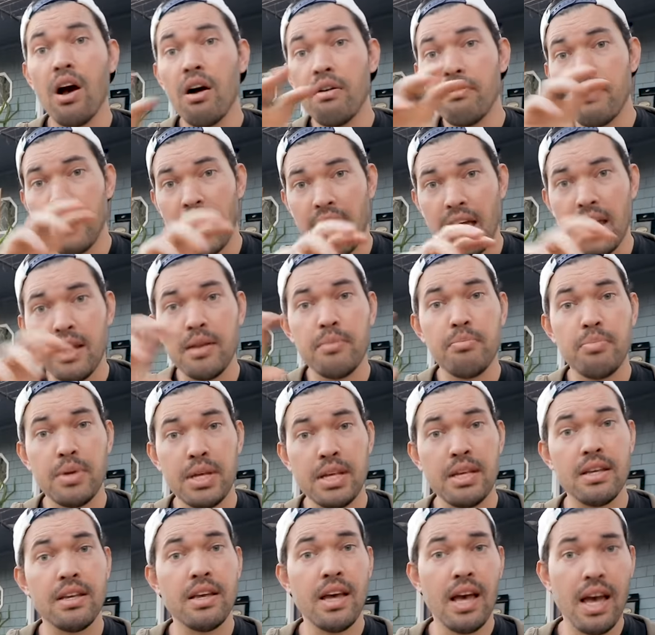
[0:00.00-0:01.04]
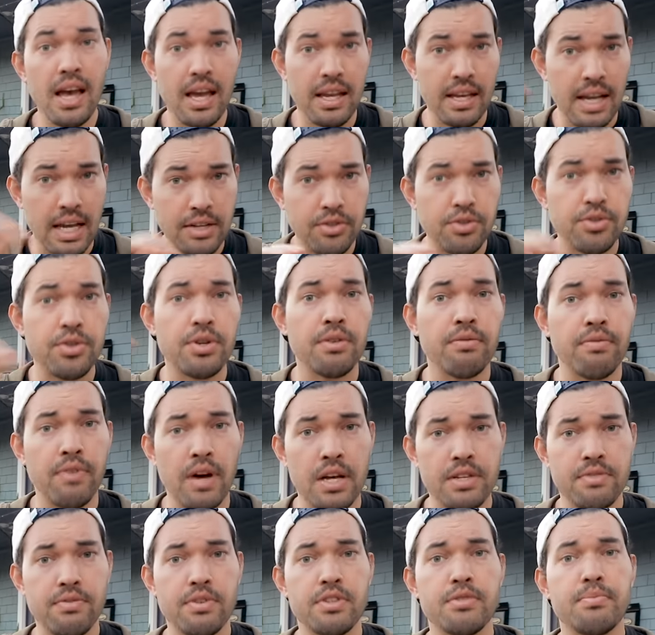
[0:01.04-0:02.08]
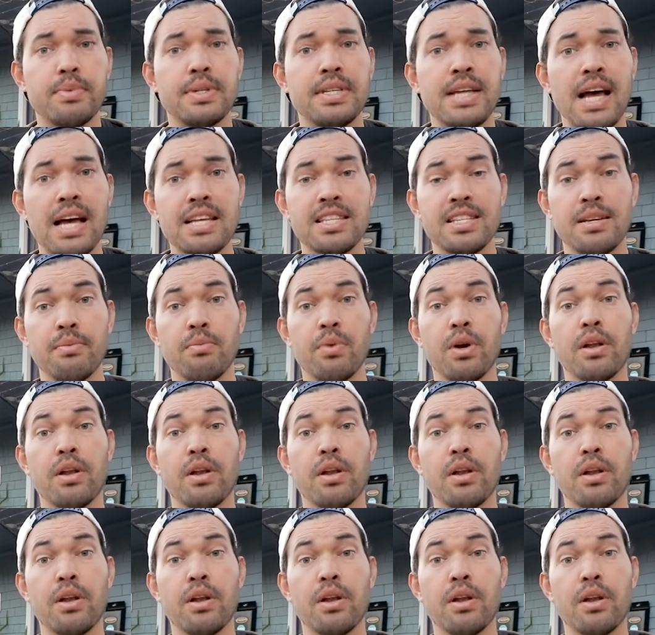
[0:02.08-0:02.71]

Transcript: of N P K, nitrogen, phosphorus, potassium,